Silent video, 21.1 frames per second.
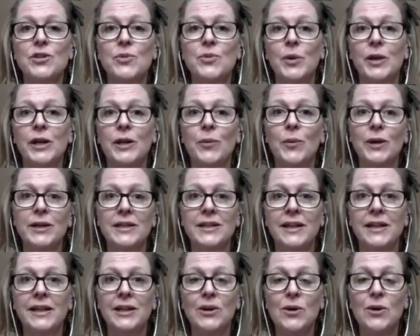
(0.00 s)
21
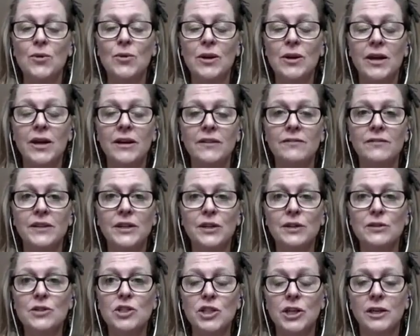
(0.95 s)
day Go Live
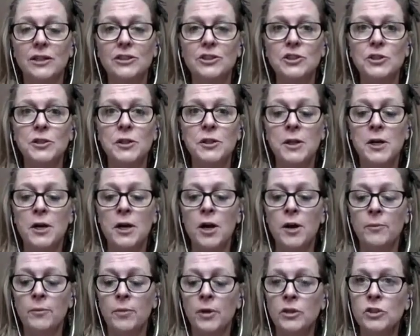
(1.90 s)
video challenge
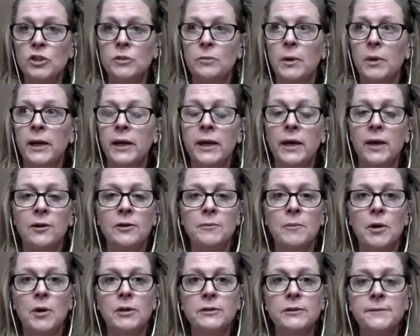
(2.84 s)
brought to you by Helen
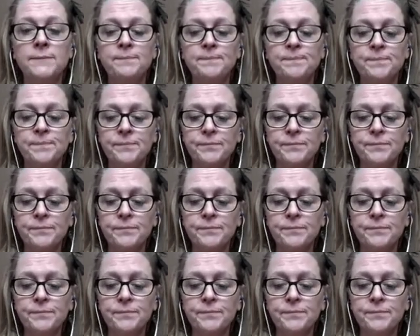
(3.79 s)
Martin.